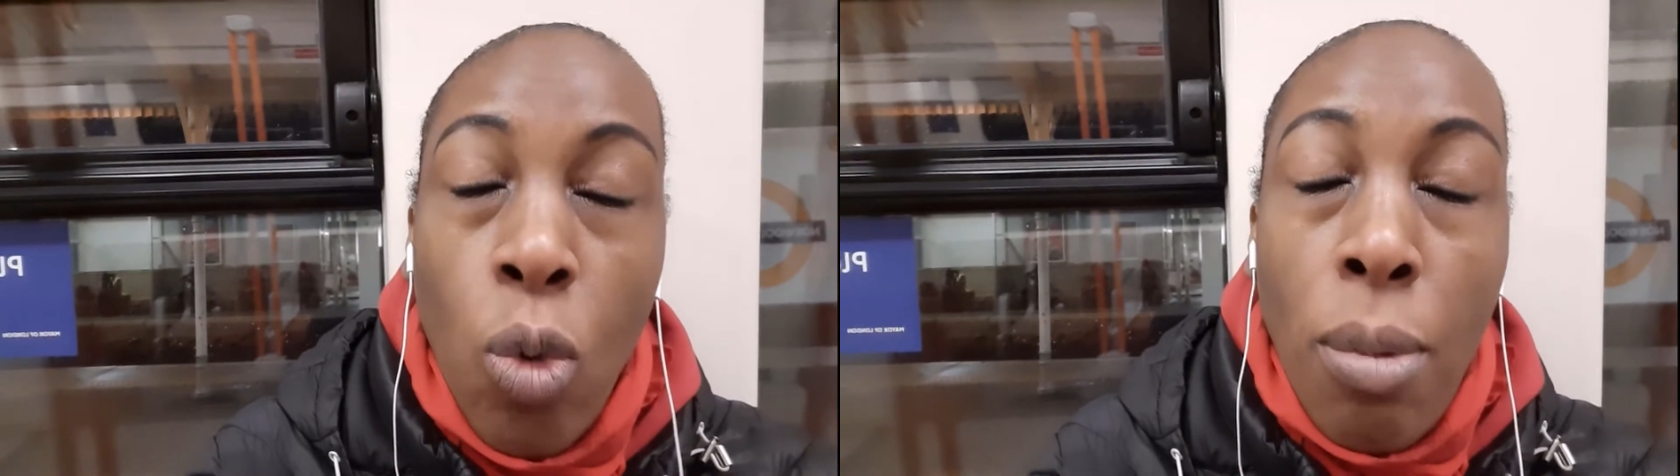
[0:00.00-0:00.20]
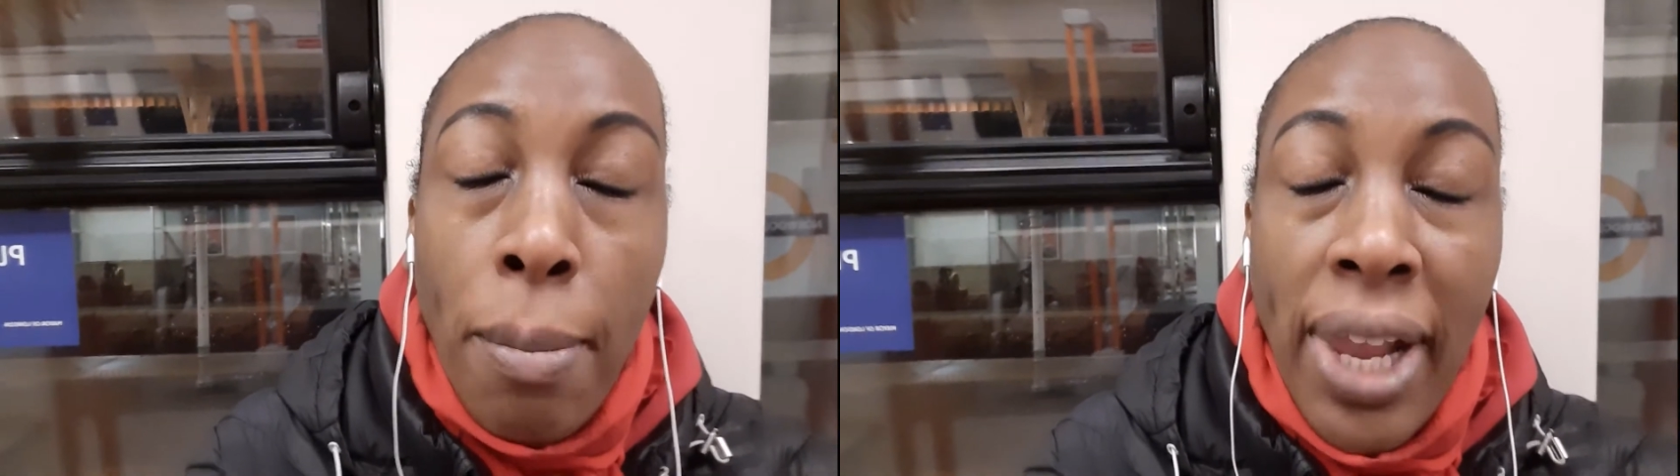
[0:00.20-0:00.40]

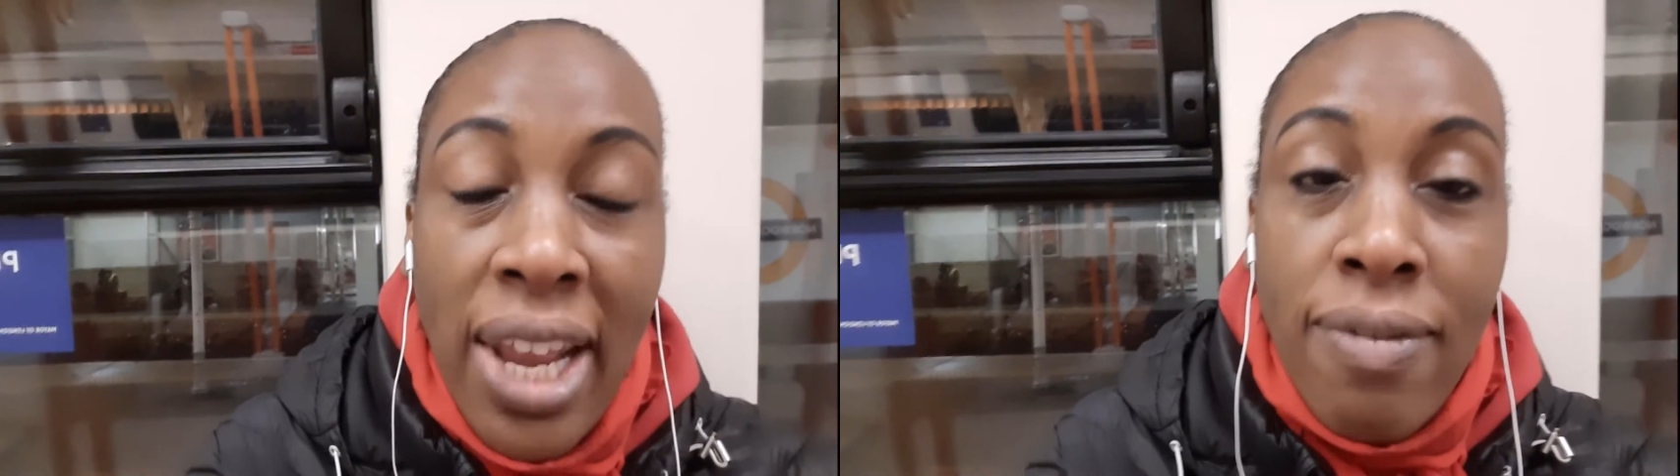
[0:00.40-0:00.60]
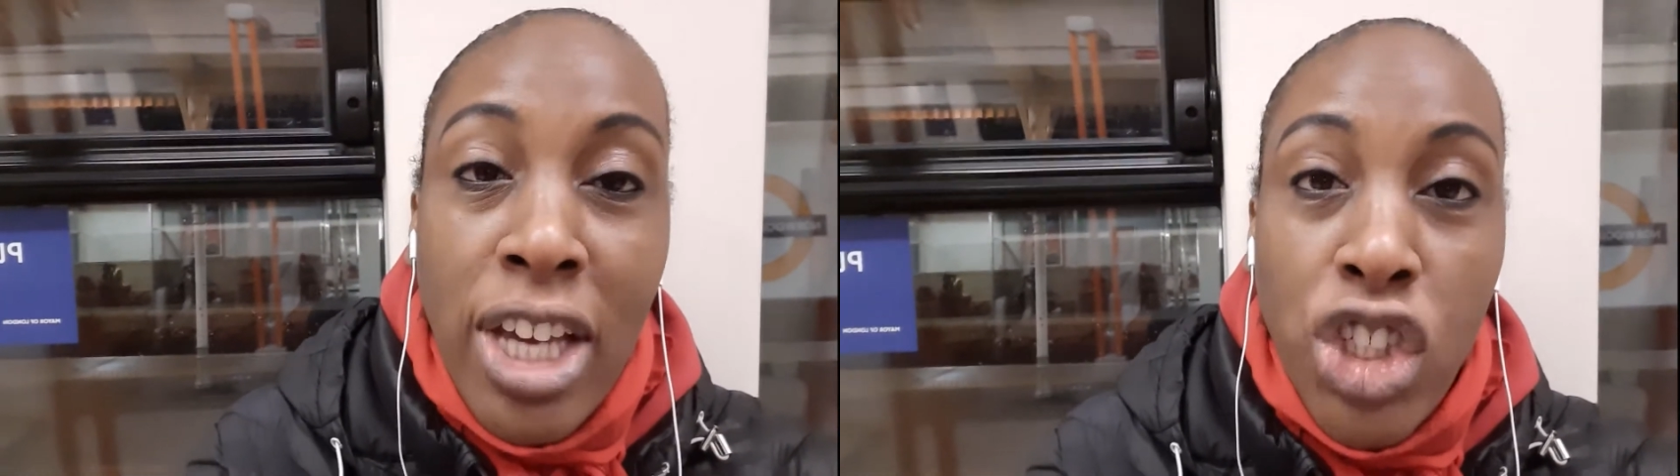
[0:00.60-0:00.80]
what my
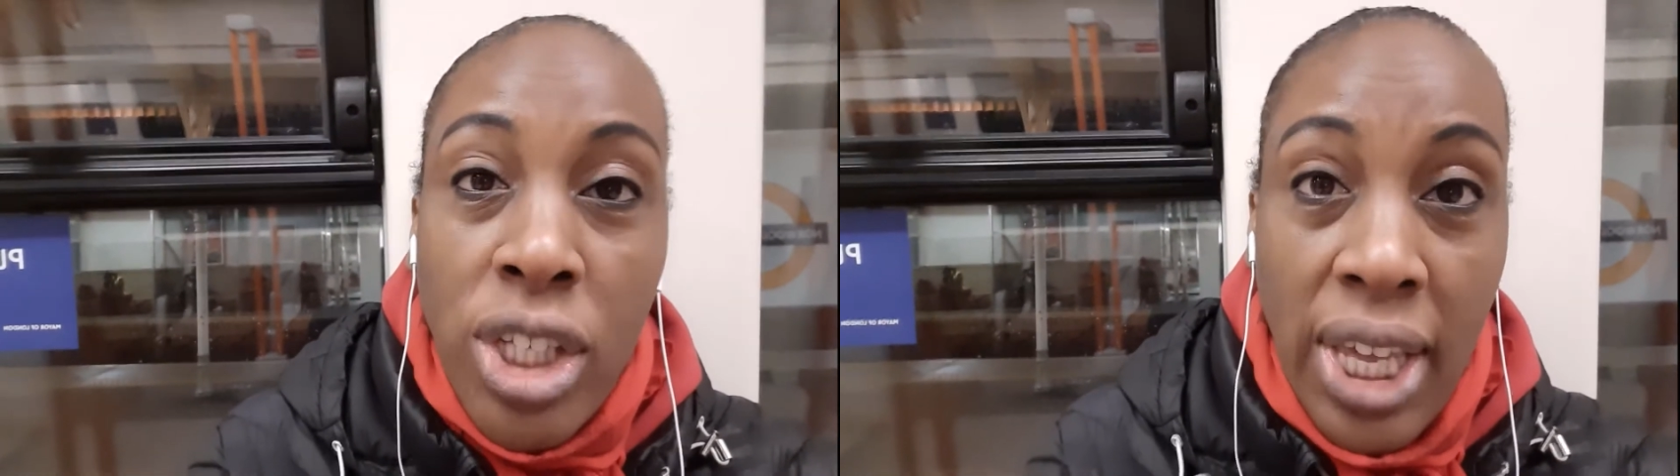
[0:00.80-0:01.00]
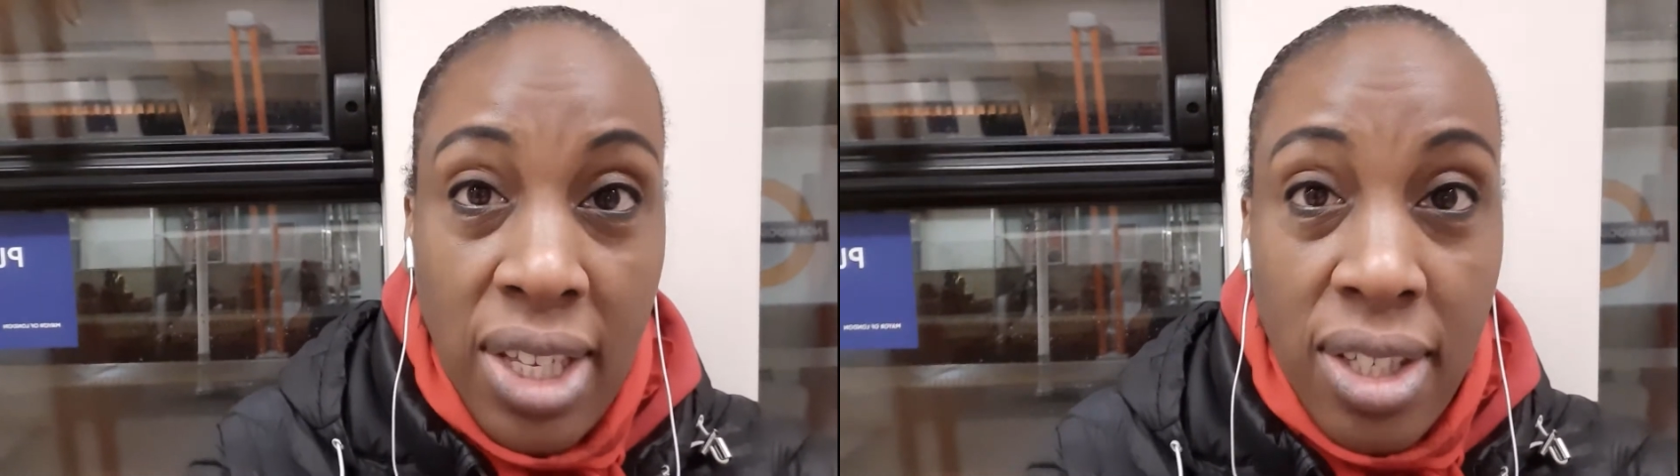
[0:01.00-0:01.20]
plan of
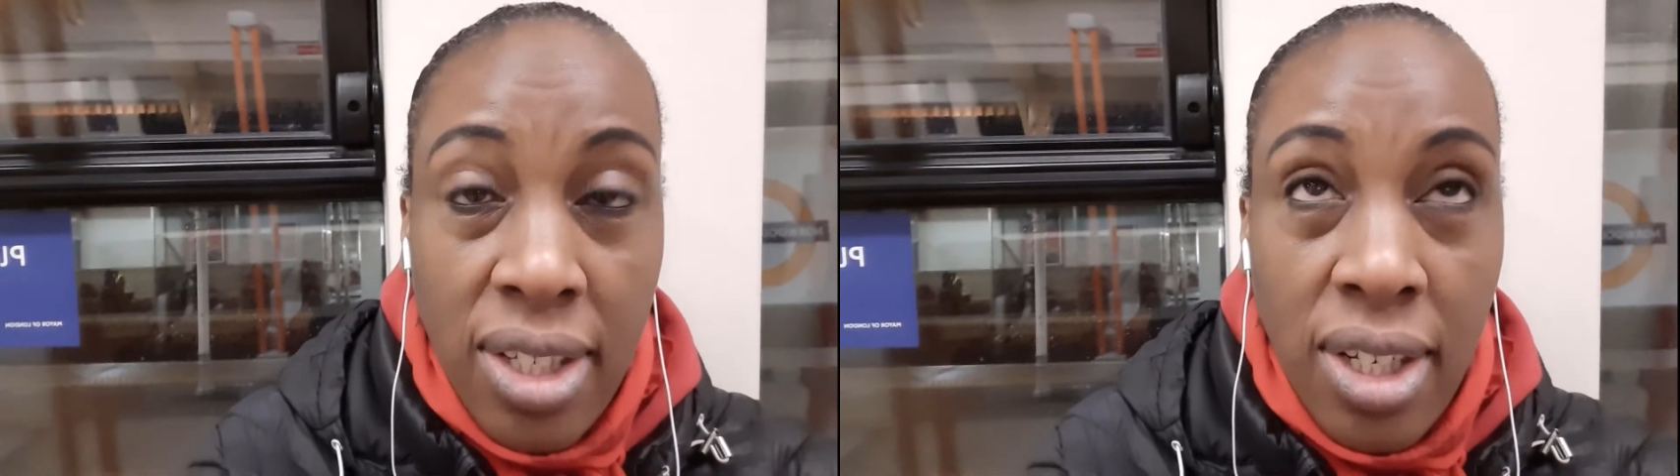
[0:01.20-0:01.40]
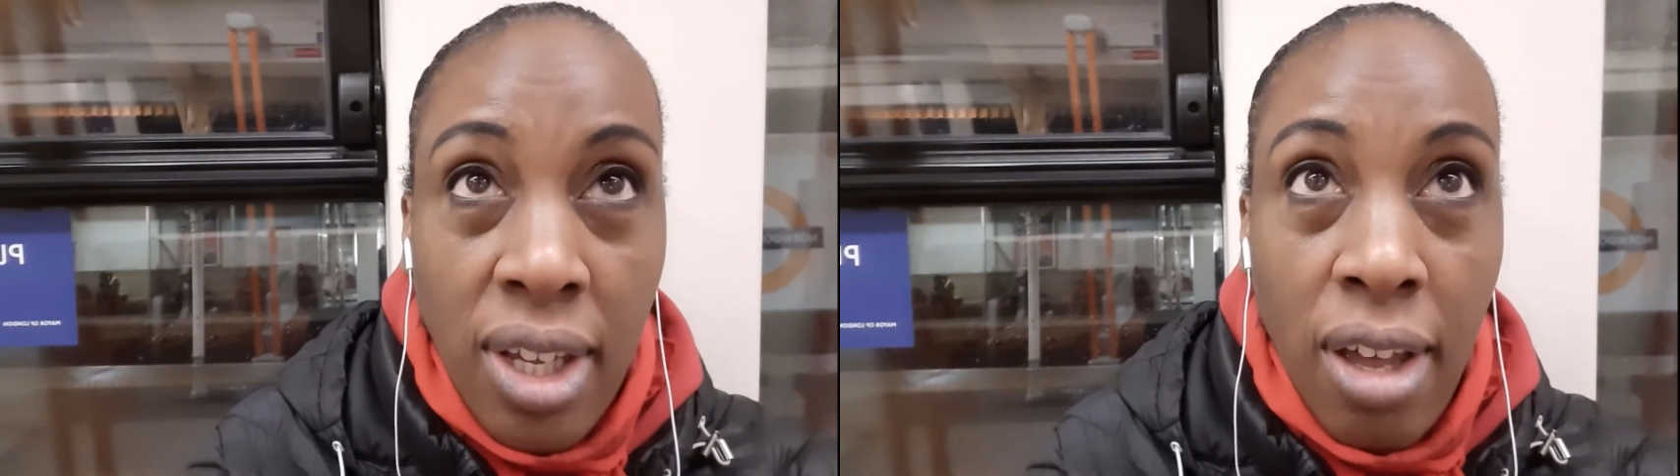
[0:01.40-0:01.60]
action
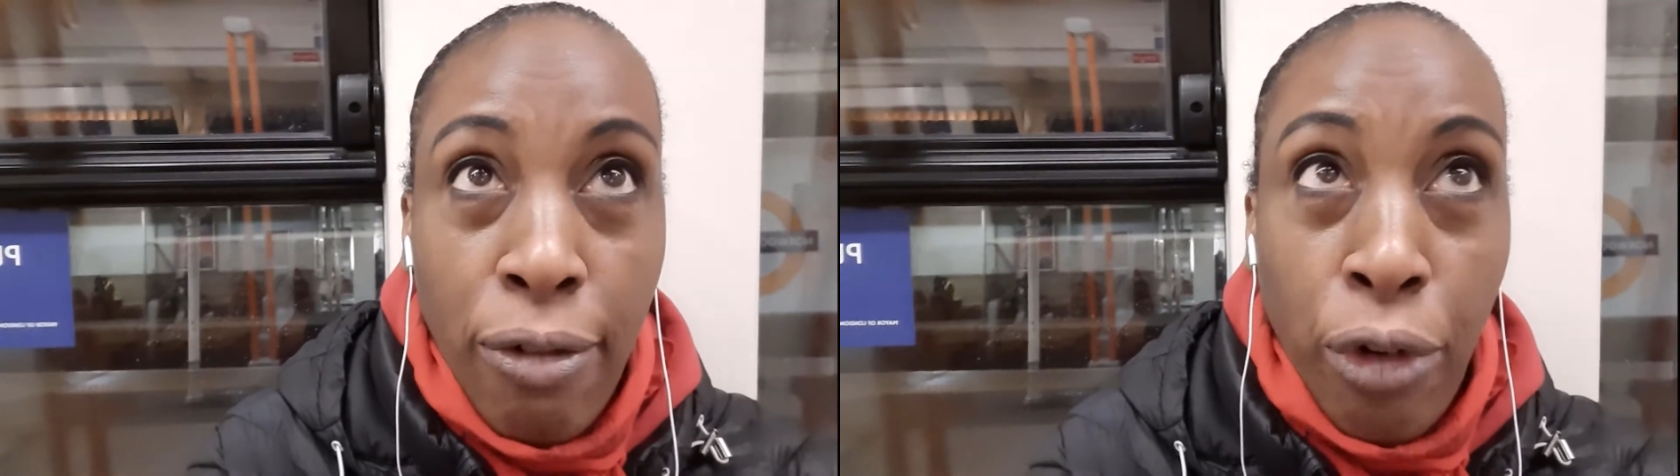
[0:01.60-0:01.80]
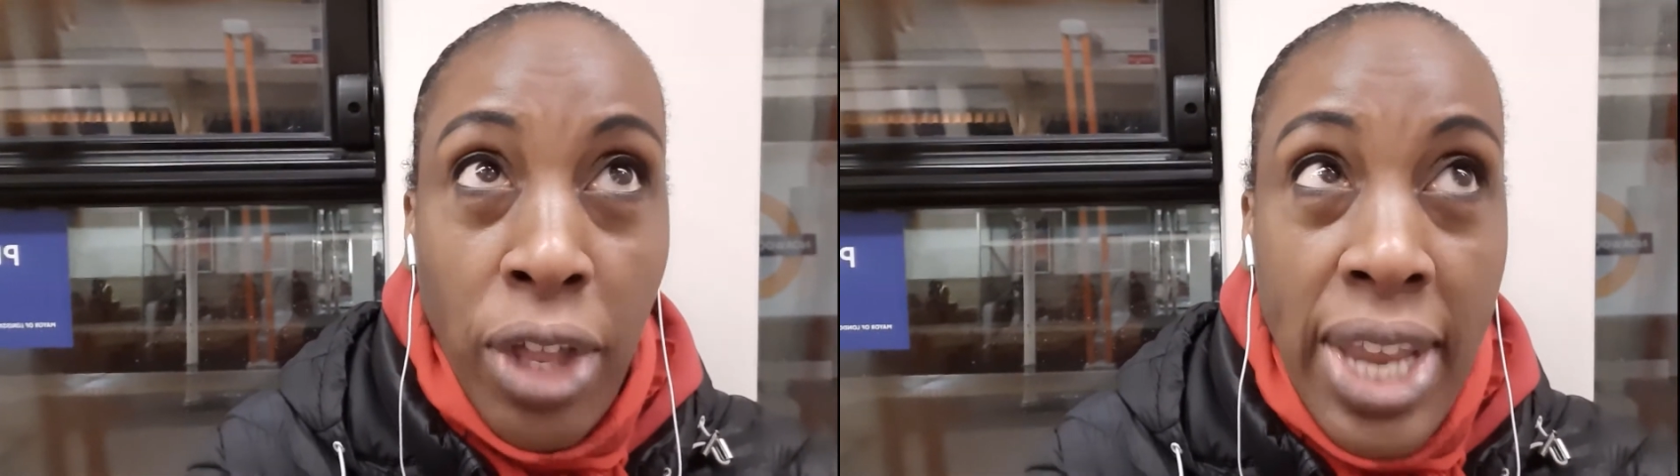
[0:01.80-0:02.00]
is
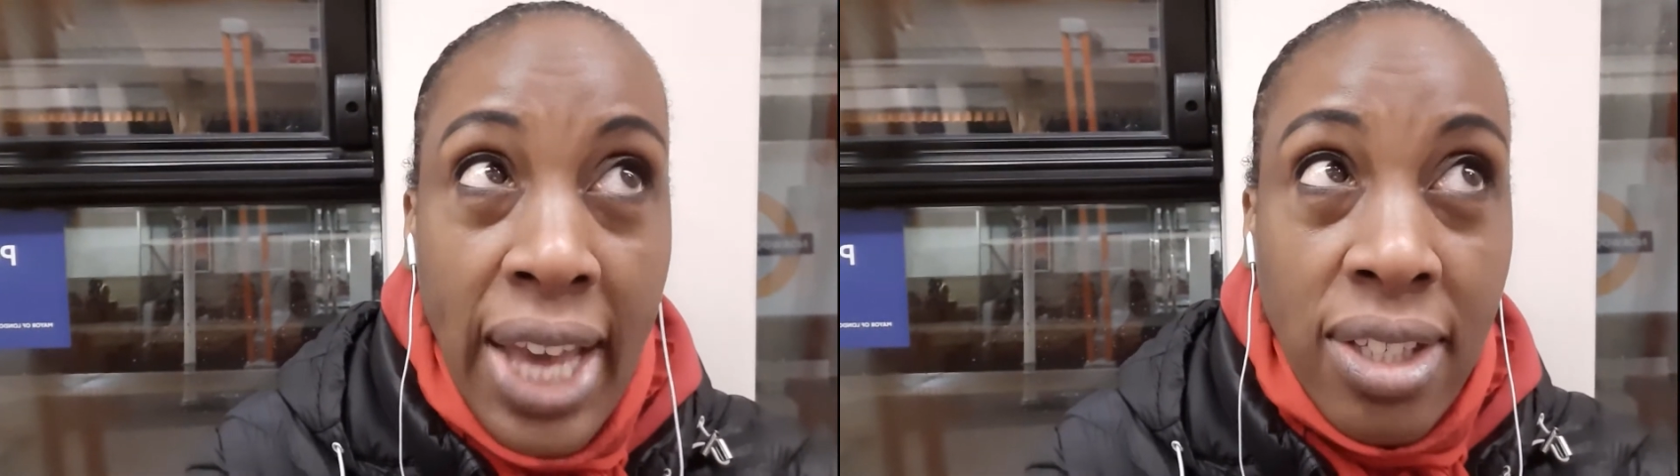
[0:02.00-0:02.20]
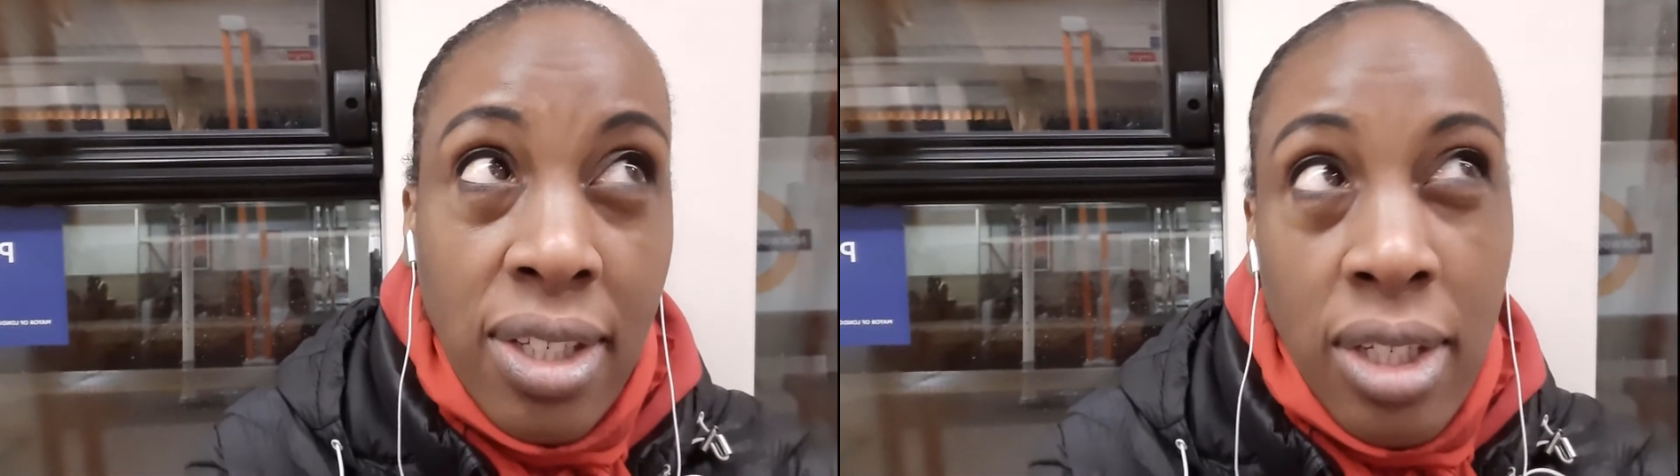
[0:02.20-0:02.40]
for the
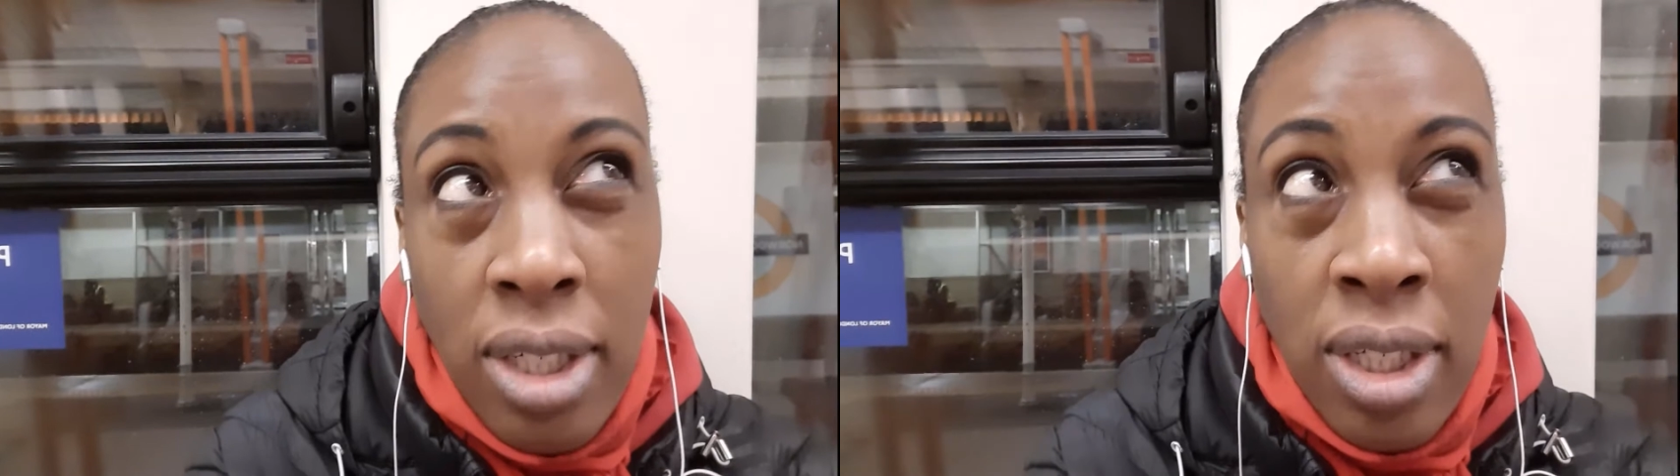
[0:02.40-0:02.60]
next